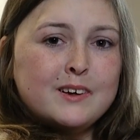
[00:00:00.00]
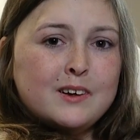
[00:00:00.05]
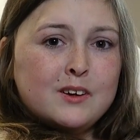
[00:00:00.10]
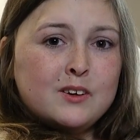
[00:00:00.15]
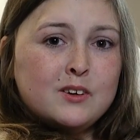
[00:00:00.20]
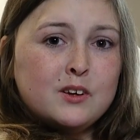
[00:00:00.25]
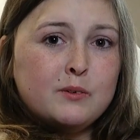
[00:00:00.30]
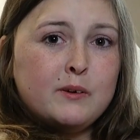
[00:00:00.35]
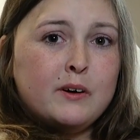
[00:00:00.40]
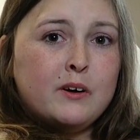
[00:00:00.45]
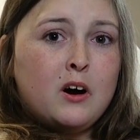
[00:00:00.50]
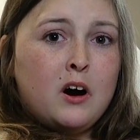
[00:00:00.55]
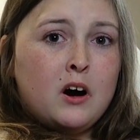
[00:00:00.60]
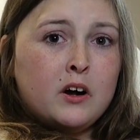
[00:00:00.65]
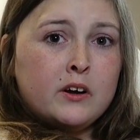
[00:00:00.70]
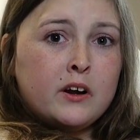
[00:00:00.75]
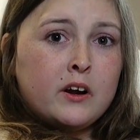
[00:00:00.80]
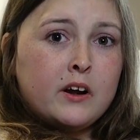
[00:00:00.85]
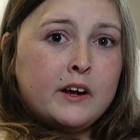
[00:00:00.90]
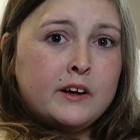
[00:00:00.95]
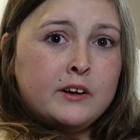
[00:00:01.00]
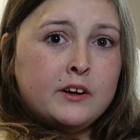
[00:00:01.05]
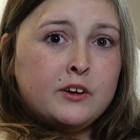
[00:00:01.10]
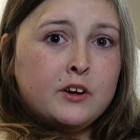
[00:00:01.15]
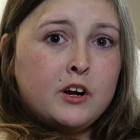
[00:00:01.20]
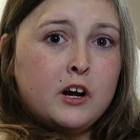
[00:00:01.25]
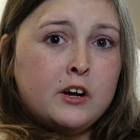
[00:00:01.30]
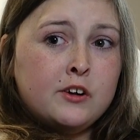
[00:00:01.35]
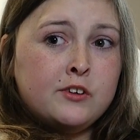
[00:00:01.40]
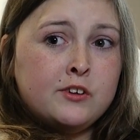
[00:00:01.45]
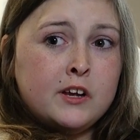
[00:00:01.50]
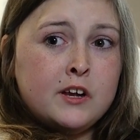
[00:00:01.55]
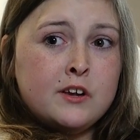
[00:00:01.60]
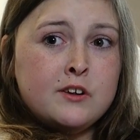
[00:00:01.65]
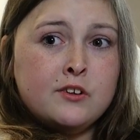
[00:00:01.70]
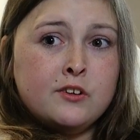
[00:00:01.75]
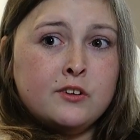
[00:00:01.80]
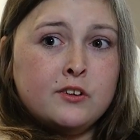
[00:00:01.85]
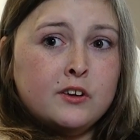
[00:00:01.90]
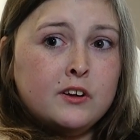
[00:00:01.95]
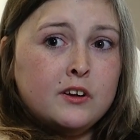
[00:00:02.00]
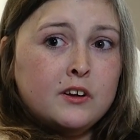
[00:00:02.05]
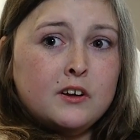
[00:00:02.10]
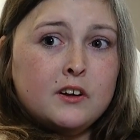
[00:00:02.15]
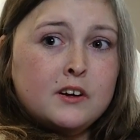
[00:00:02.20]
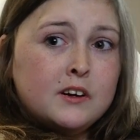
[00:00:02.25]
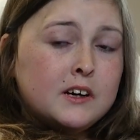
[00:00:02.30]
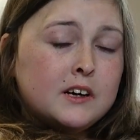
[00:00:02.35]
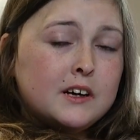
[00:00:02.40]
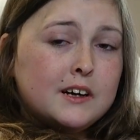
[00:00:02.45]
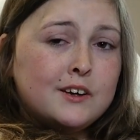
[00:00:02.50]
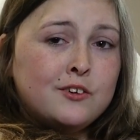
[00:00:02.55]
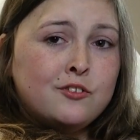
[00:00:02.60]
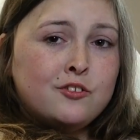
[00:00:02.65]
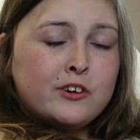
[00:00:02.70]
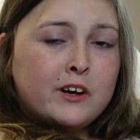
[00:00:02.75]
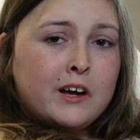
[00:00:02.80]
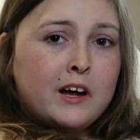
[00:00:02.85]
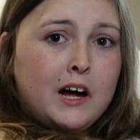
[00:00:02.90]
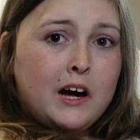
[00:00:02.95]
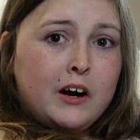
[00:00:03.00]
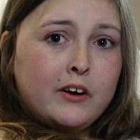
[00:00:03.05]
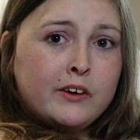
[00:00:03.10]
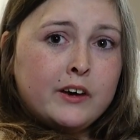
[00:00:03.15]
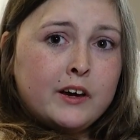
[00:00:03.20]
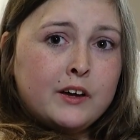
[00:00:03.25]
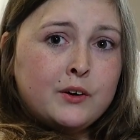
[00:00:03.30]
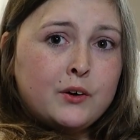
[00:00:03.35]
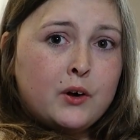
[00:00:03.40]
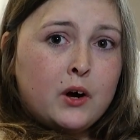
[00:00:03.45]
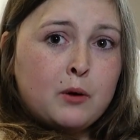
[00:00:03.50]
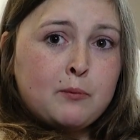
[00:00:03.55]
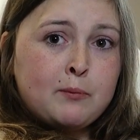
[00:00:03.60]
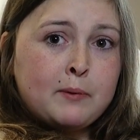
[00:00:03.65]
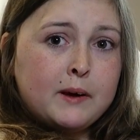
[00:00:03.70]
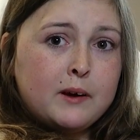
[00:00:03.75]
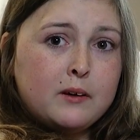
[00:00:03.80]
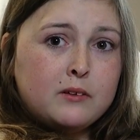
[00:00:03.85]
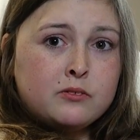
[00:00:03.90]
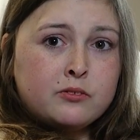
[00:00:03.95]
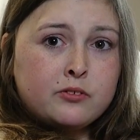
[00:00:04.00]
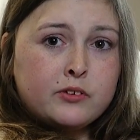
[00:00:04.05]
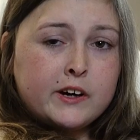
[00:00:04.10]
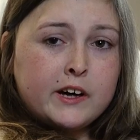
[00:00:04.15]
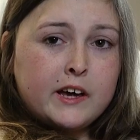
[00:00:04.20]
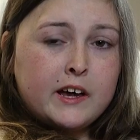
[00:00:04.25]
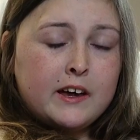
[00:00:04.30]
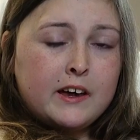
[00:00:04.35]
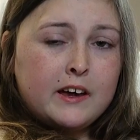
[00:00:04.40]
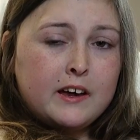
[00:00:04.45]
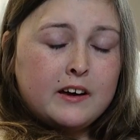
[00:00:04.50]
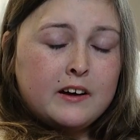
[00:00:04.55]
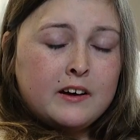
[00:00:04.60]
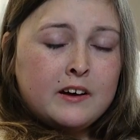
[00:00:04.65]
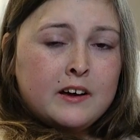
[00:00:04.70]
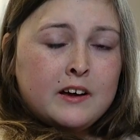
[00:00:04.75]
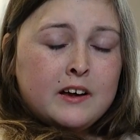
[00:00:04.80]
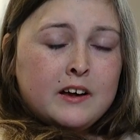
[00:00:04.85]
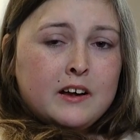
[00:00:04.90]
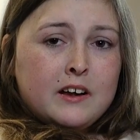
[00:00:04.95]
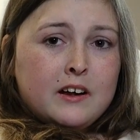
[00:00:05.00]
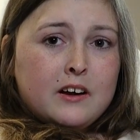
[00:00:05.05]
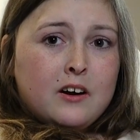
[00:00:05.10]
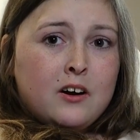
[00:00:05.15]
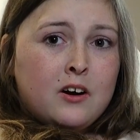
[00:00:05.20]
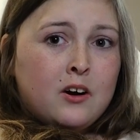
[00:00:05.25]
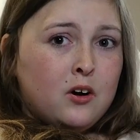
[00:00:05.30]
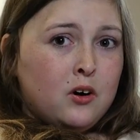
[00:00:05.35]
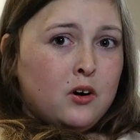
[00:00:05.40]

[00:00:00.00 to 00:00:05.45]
it's a real honour, and the nurses in Schiehallion, up here in 3A, are